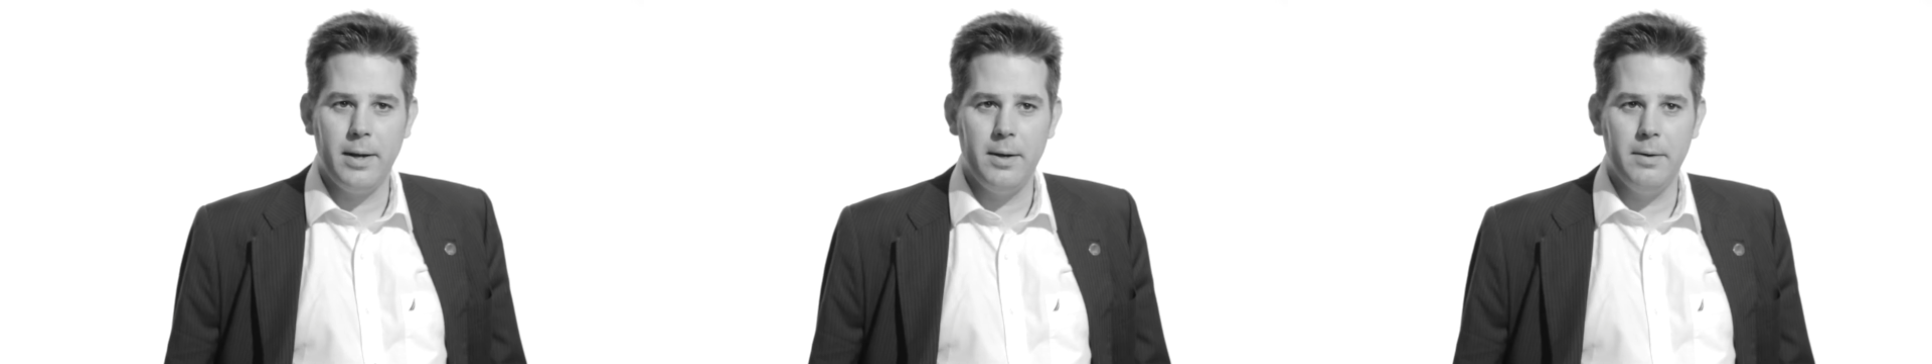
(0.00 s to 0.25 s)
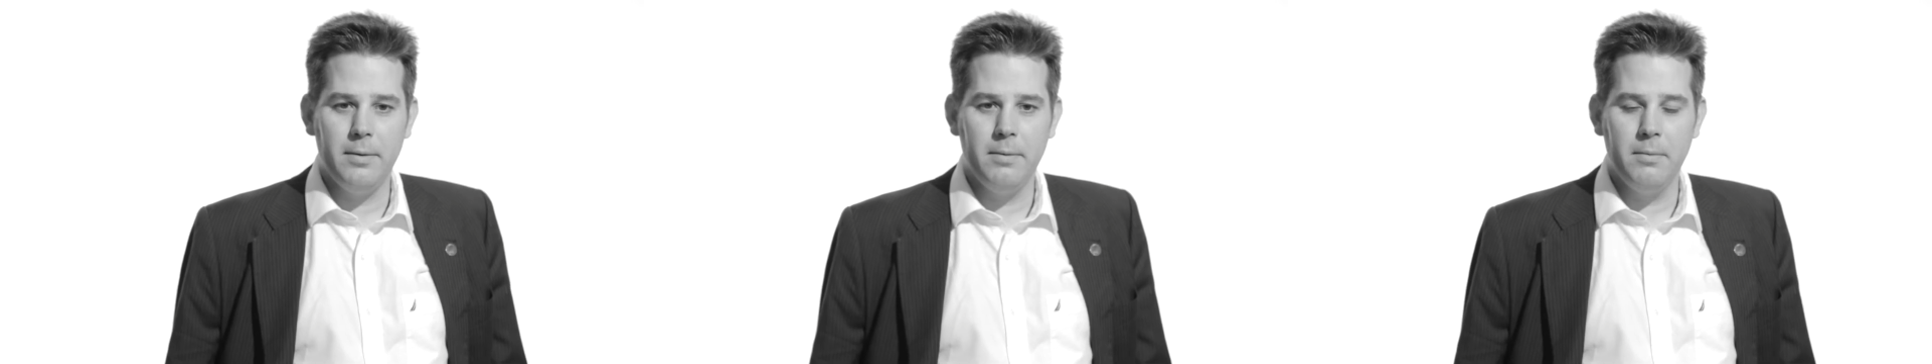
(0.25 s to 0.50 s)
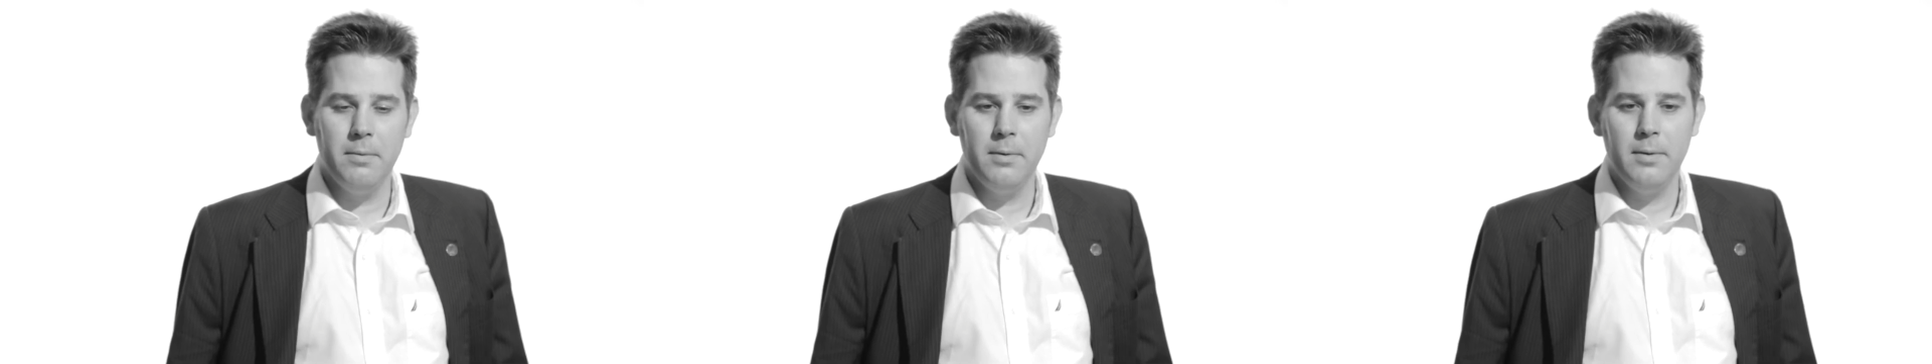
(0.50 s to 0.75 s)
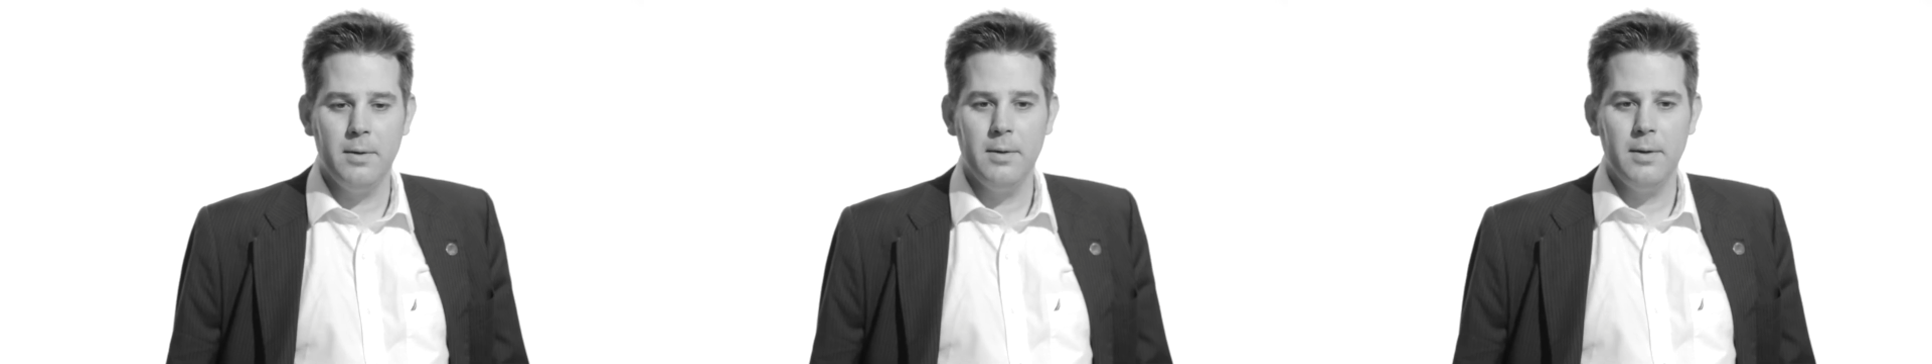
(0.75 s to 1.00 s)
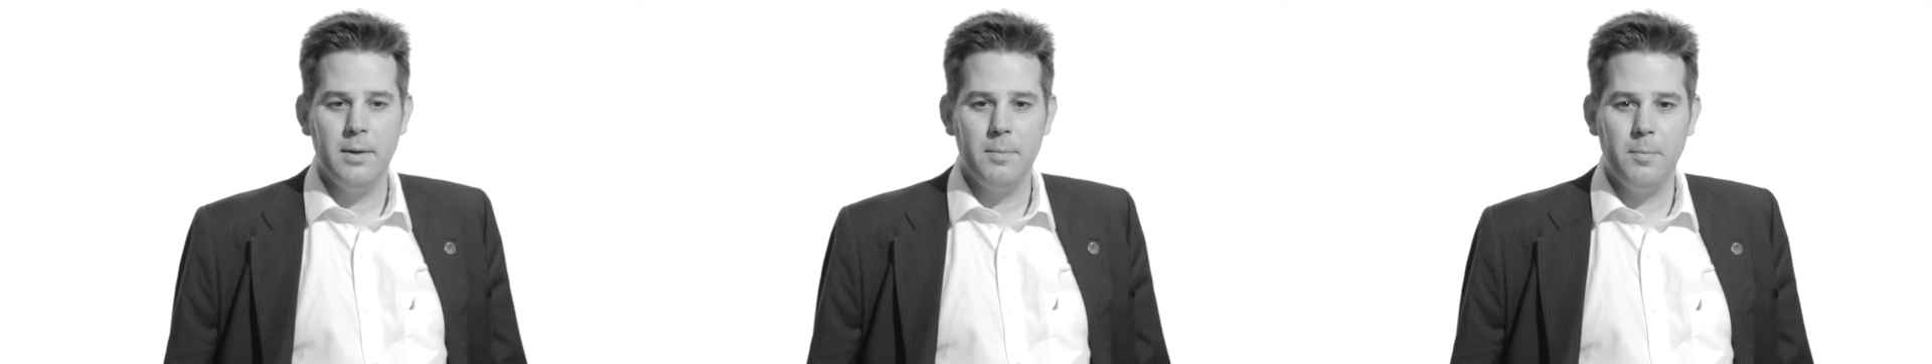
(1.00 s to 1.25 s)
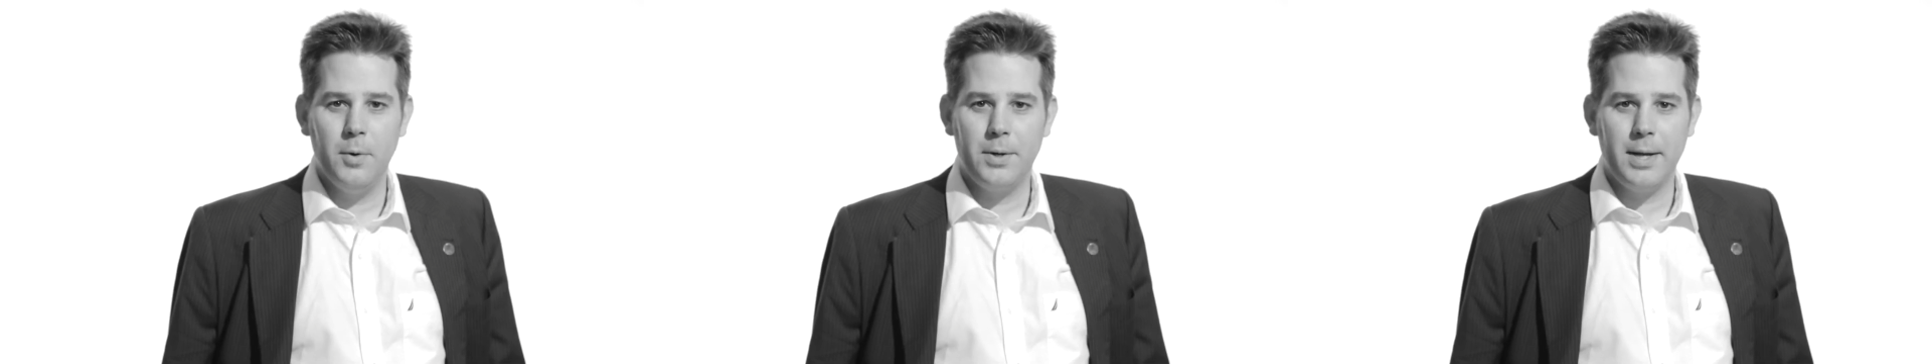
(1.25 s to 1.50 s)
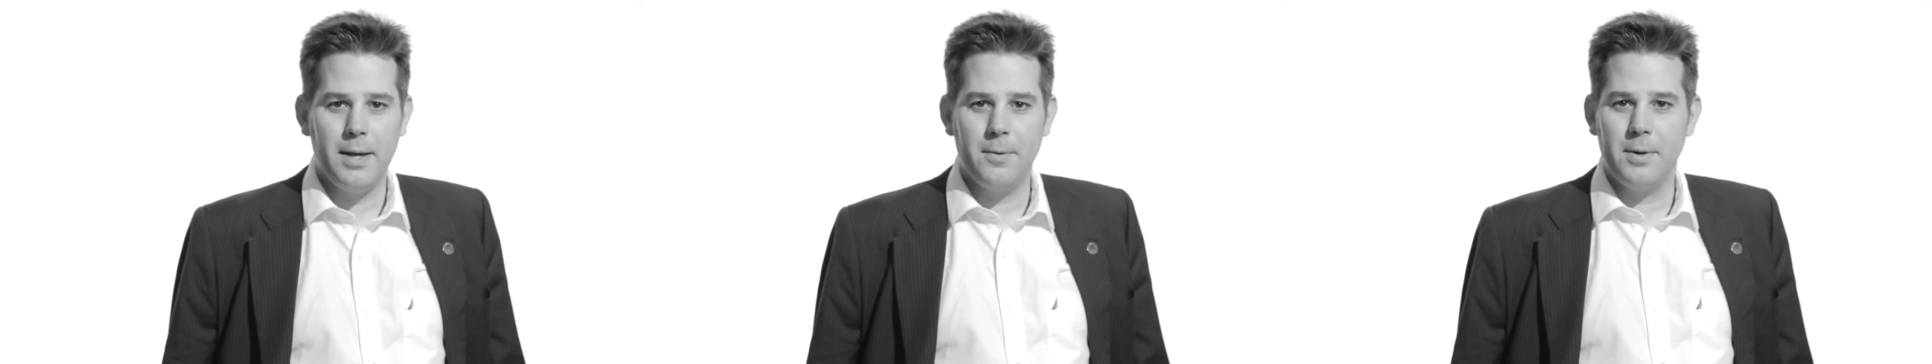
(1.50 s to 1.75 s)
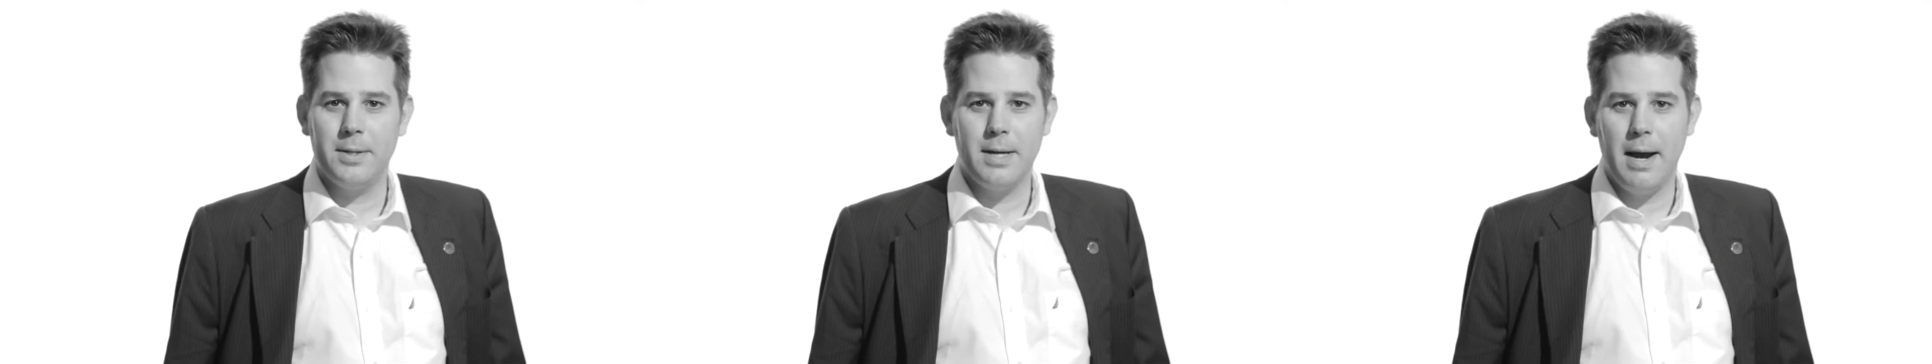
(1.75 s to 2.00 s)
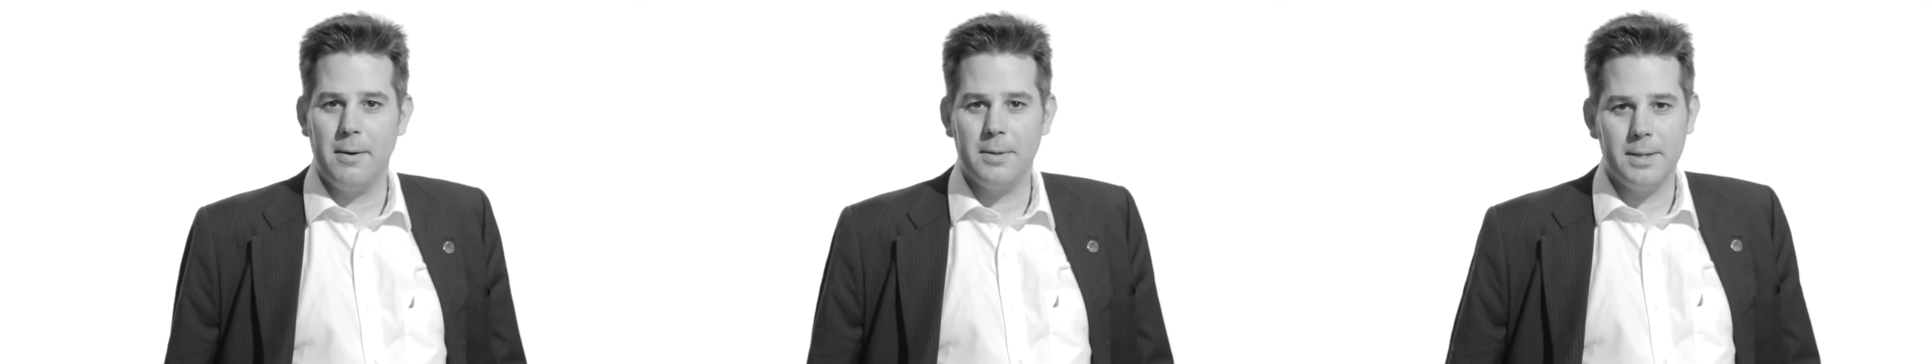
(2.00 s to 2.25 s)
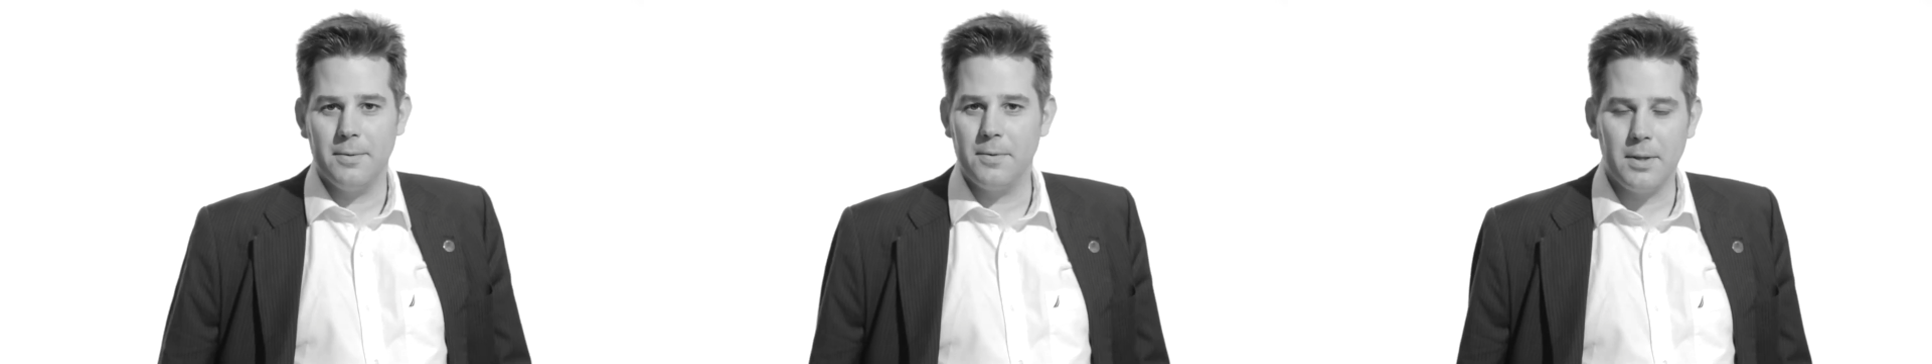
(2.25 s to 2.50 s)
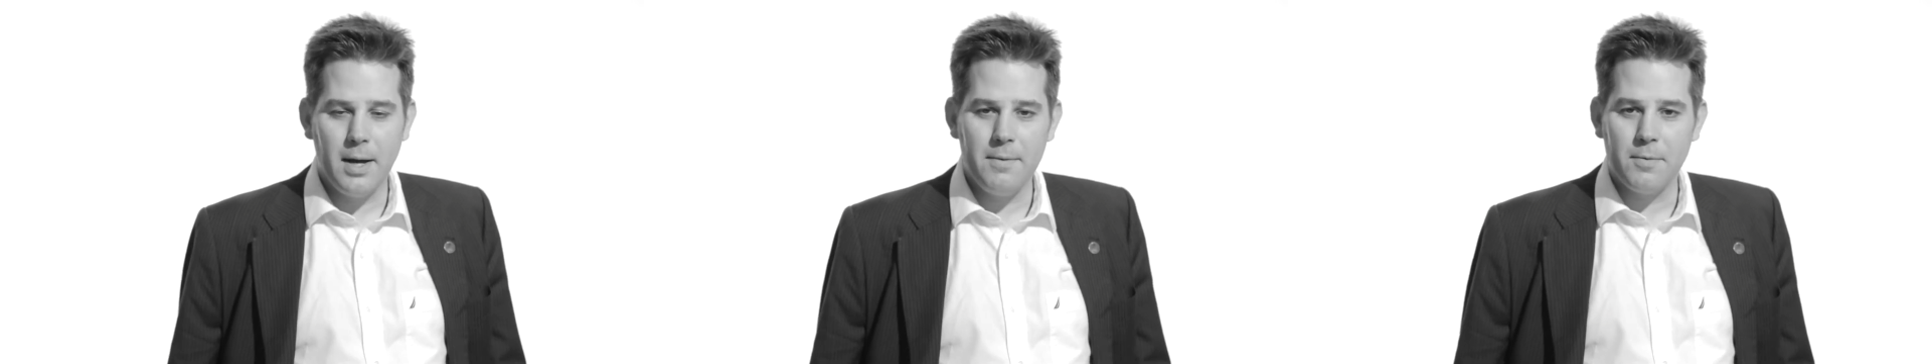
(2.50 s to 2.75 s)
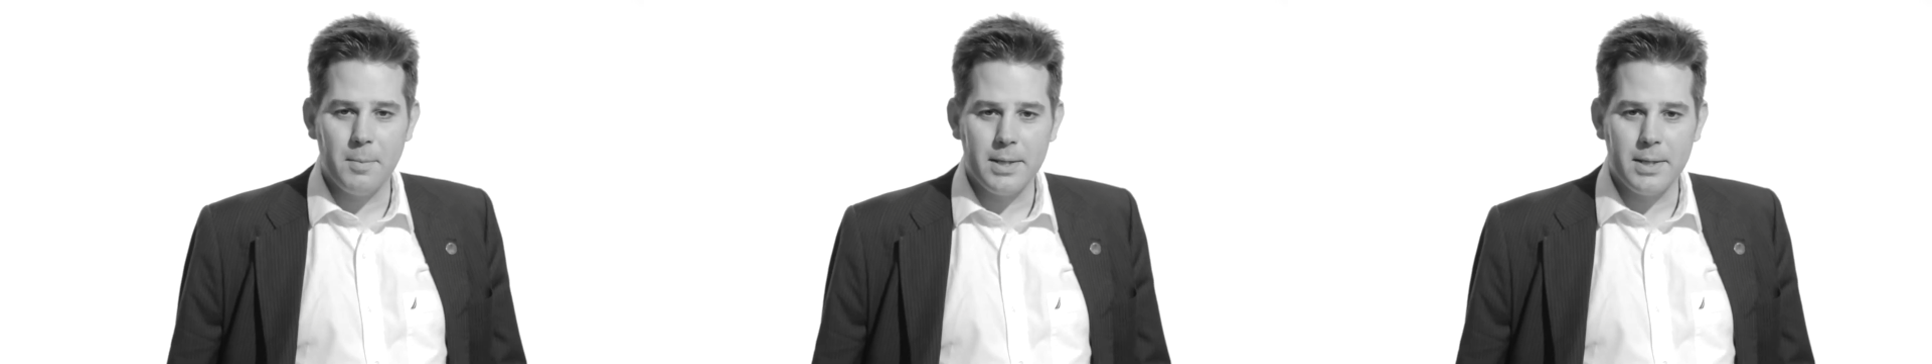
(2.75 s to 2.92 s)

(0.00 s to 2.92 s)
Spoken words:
and put together an entirely different life for